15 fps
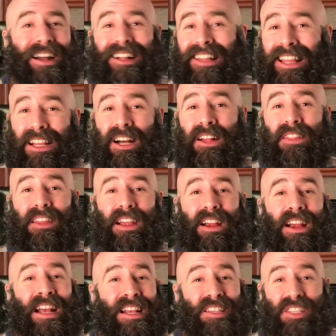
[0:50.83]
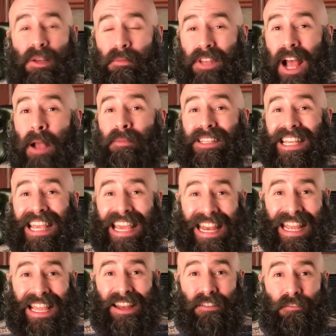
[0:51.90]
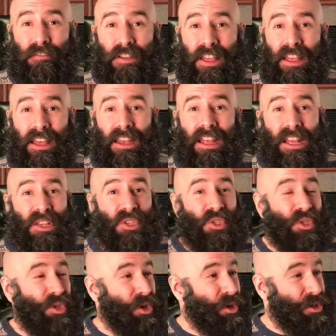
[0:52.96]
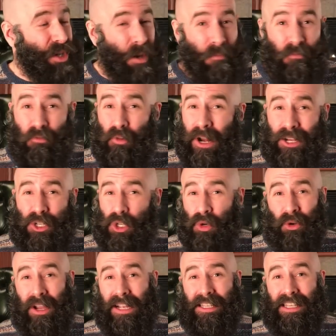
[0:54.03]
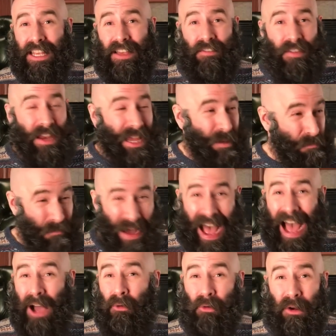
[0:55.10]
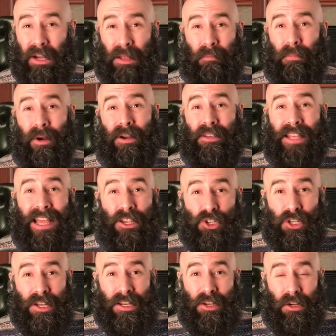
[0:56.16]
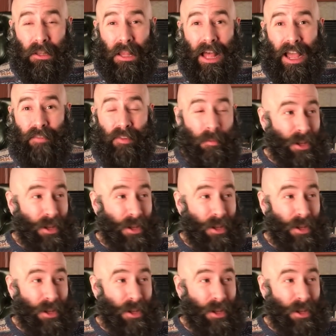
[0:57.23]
Click on there. Sometimes hitting an event stirs up fresh creativity and power and impartation in your life.